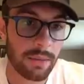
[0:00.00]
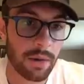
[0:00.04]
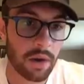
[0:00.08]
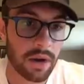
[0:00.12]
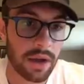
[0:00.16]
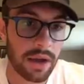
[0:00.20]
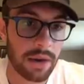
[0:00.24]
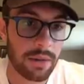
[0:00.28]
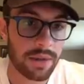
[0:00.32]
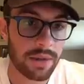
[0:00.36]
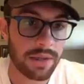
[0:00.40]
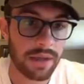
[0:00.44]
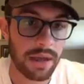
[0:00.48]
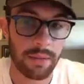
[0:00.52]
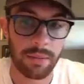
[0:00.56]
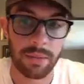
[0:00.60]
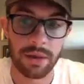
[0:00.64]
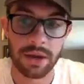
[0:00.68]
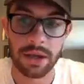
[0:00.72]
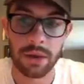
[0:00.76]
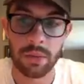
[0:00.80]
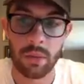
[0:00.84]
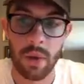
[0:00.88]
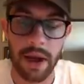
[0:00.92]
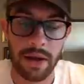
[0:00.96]
okay with? How
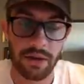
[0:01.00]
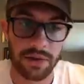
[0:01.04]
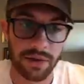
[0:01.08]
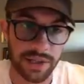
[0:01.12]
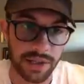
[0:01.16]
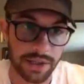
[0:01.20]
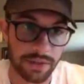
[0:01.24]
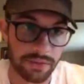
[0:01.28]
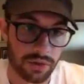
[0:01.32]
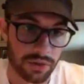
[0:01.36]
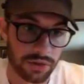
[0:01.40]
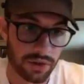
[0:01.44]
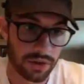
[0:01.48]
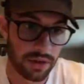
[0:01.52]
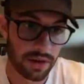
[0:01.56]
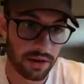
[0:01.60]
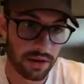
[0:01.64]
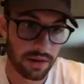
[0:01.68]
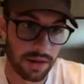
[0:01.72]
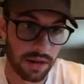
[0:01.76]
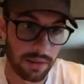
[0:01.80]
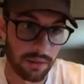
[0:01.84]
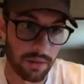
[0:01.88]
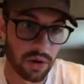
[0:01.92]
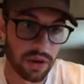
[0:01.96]
many wide receivers are there
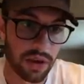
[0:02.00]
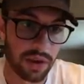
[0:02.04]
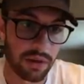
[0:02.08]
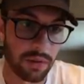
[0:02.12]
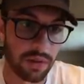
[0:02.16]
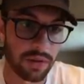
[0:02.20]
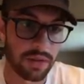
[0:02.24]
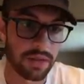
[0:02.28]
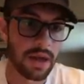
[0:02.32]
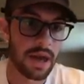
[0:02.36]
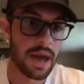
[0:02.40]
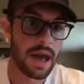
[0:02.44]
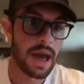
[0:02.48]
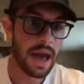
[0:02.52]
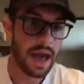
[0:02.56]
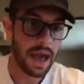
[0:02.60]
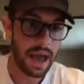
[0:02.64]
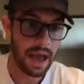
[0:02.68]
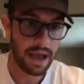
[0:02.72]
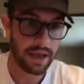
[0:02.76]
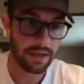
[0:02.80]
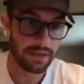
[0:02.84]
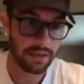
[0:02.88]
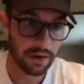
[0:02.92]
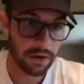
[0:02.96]
that I'm okay with?
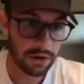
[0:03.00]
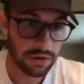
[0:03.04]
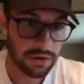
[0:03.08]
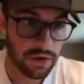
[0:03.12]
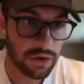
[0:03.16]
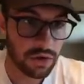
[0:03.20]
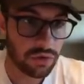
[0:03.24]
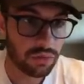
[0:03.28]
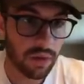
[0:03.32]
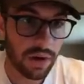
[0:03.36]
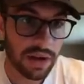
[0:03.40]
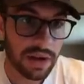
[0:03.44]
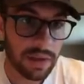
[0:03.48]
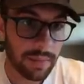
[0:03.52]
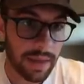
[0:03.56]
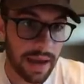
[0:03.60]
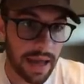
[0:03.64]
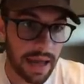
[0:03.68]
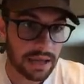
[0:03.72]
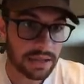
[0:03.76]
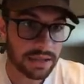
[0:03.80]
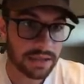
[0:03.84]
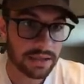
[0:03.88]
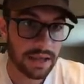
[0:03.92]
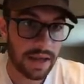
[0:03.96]
And there are 2 running
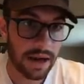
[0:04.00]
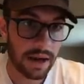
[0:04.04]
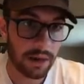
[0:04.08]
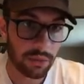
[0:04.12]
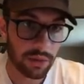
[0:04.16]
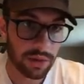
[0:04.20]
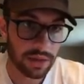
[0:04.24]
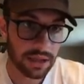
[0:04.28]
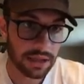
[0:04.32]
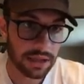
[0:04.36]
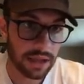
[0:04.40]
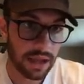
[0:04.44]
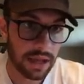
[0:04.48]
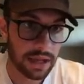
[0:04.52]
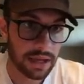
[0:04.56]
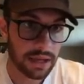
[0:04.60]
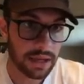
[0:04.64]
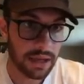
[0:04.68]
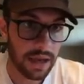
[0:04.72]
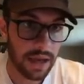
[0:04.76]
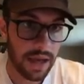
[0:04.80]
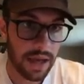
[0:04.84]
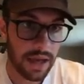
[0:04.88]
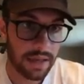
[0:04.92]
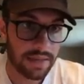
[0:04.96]
backs that I really like.
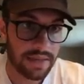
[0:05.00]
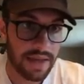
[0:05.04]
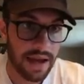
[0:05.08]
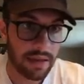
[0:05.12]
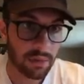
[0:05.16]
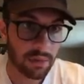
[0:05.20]
And that